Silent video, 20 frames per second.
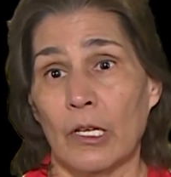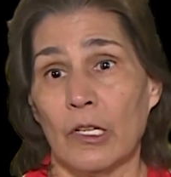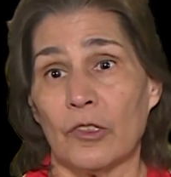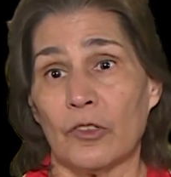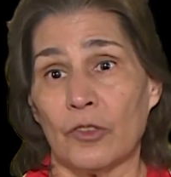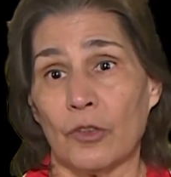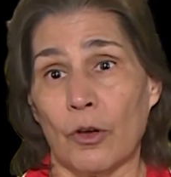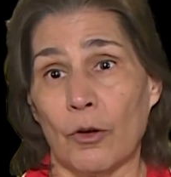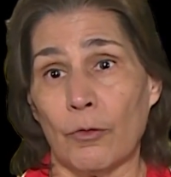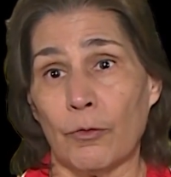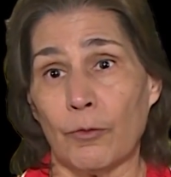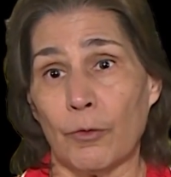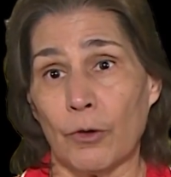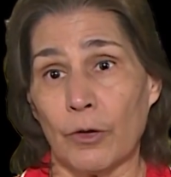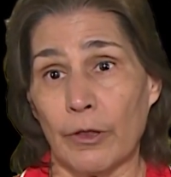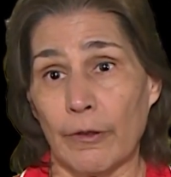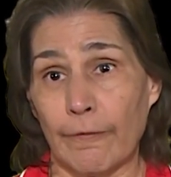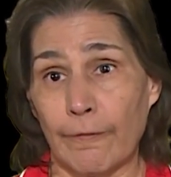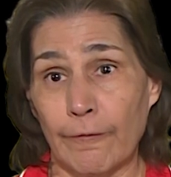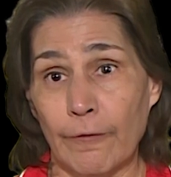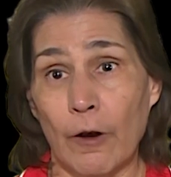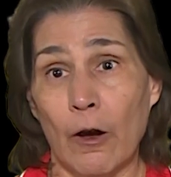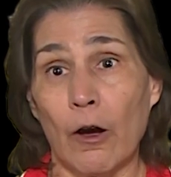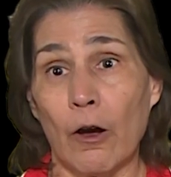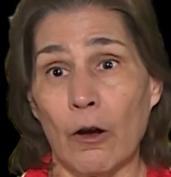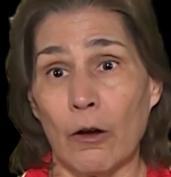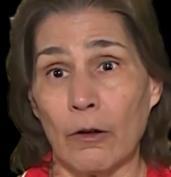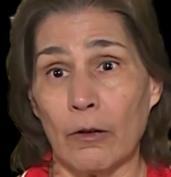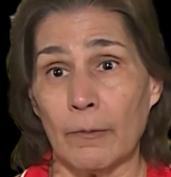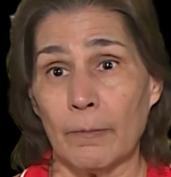So for the
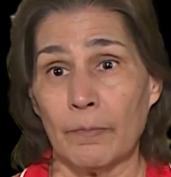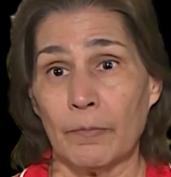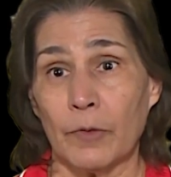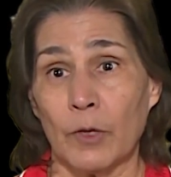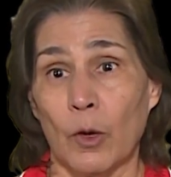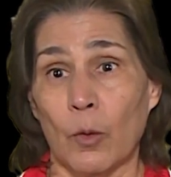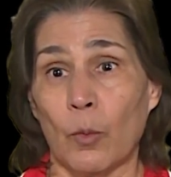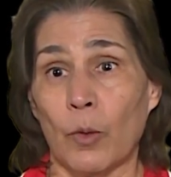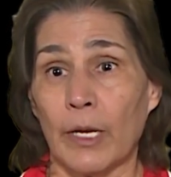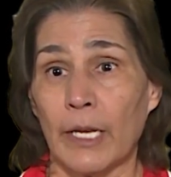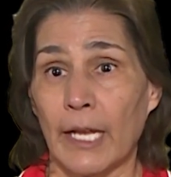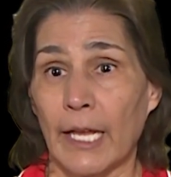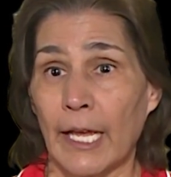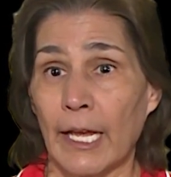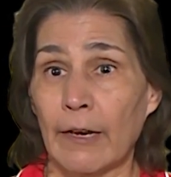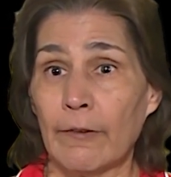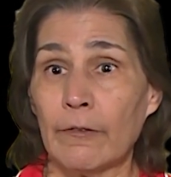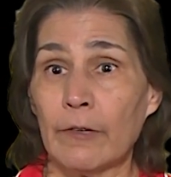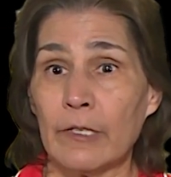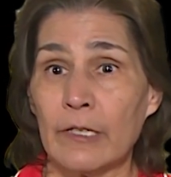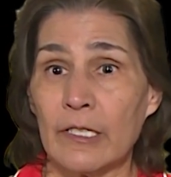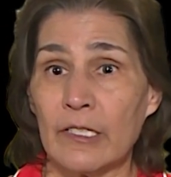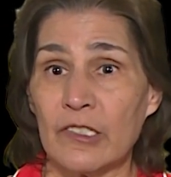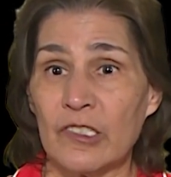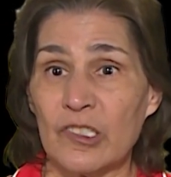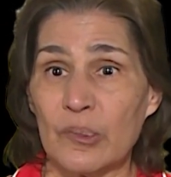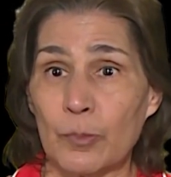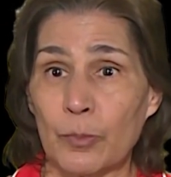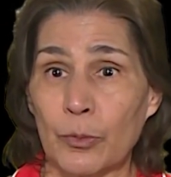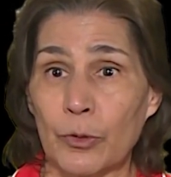fall, whatever the
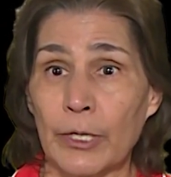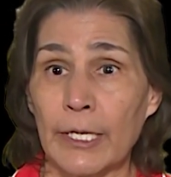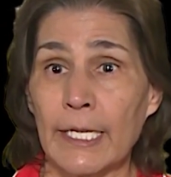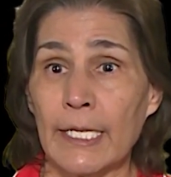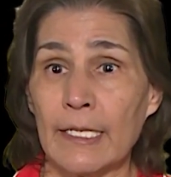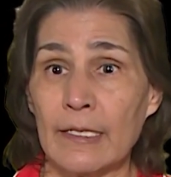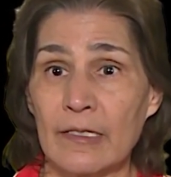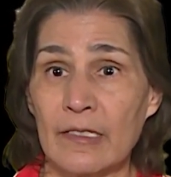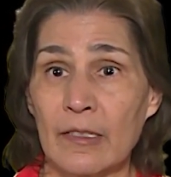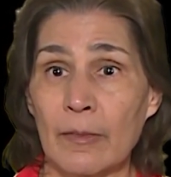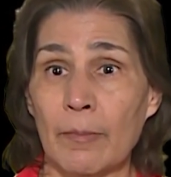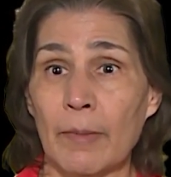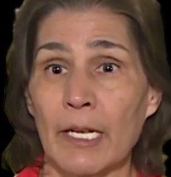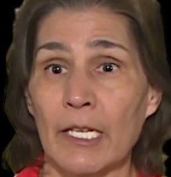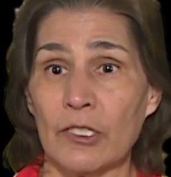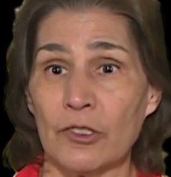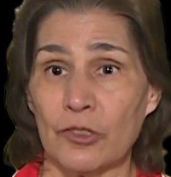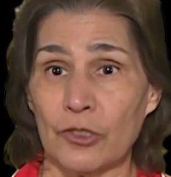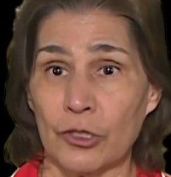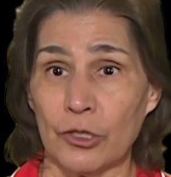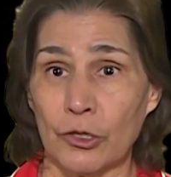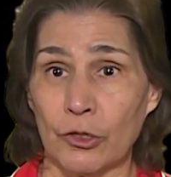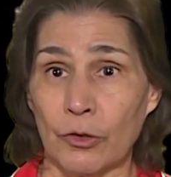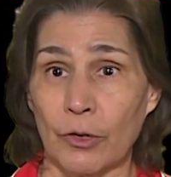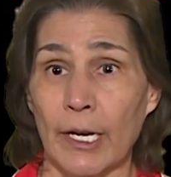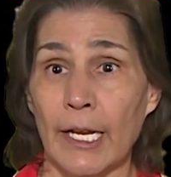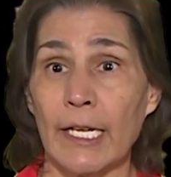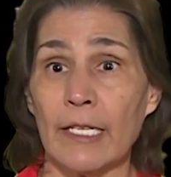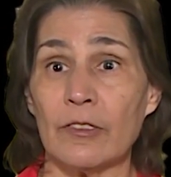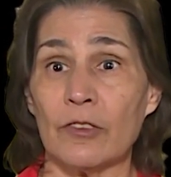spring semester
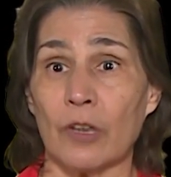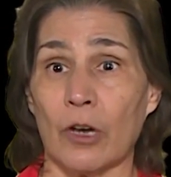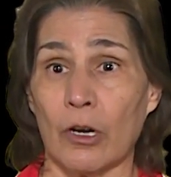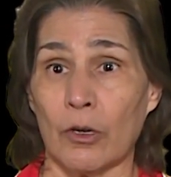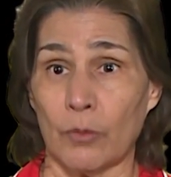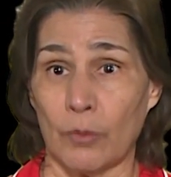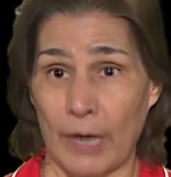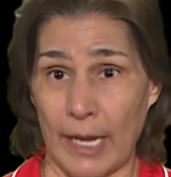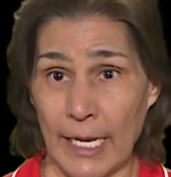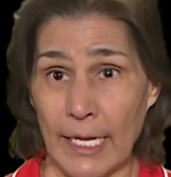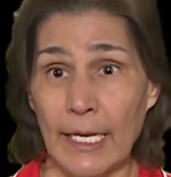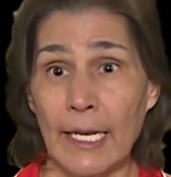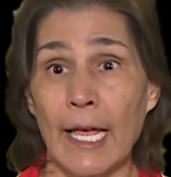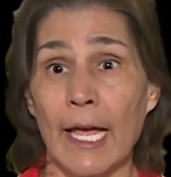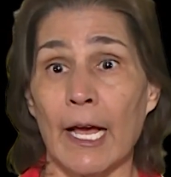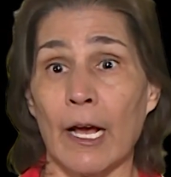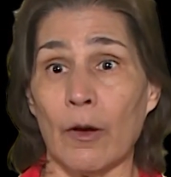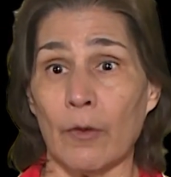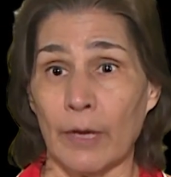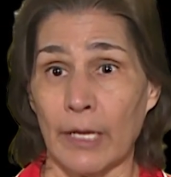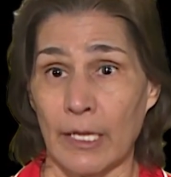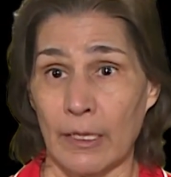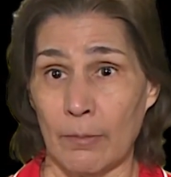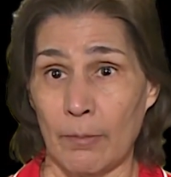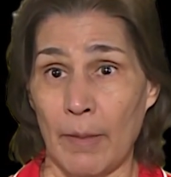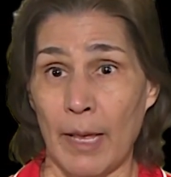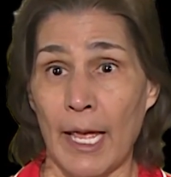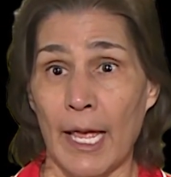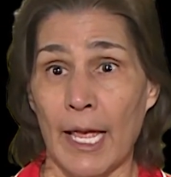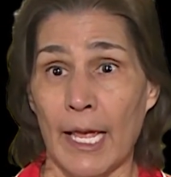grades are right now
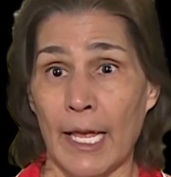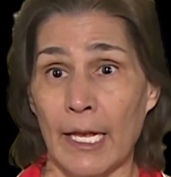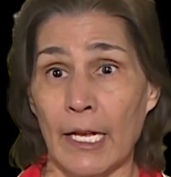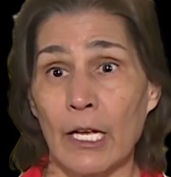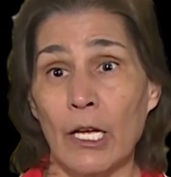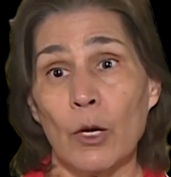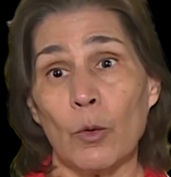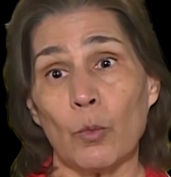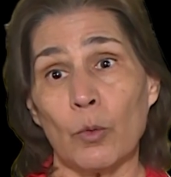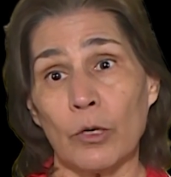in May